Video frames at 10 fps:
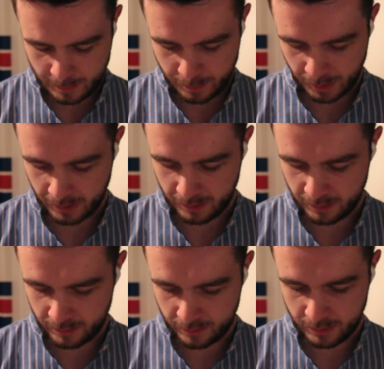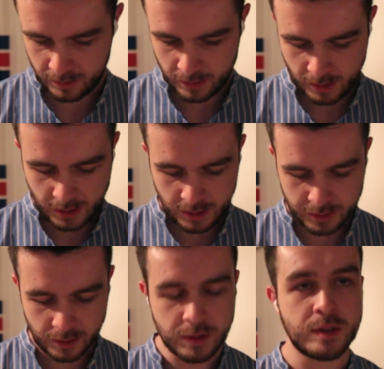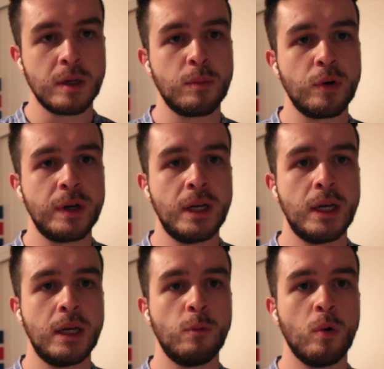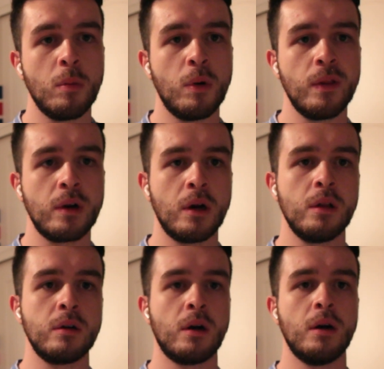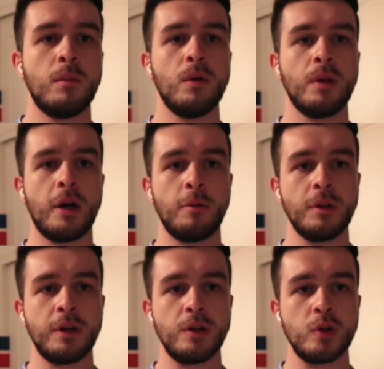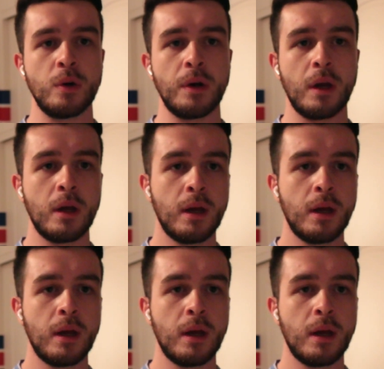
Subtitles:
But it's a good summery, warm weather color combo that I really enjoy.